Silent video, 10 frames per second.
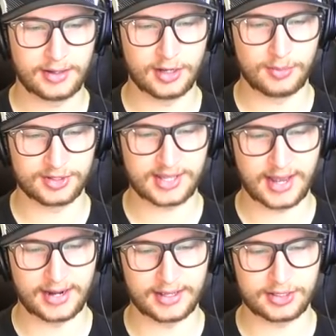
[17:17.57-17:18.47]
He almost
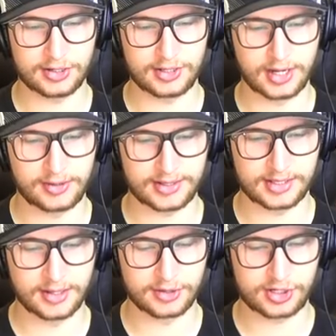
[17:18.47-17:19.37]
had it. Giordano gets
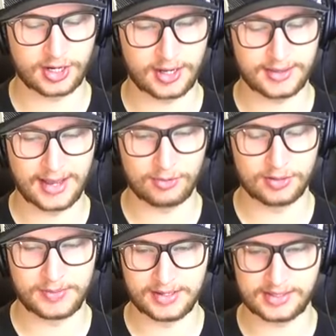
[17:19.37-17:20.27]
another shot. That
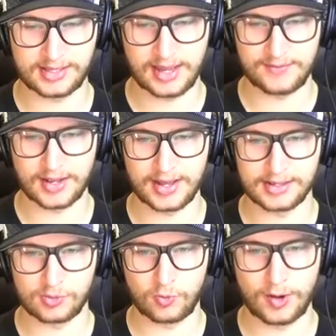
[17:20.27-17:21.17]
will be saved
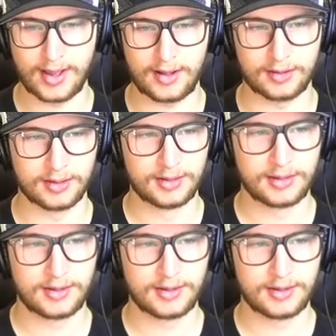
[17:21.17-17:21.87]
as well.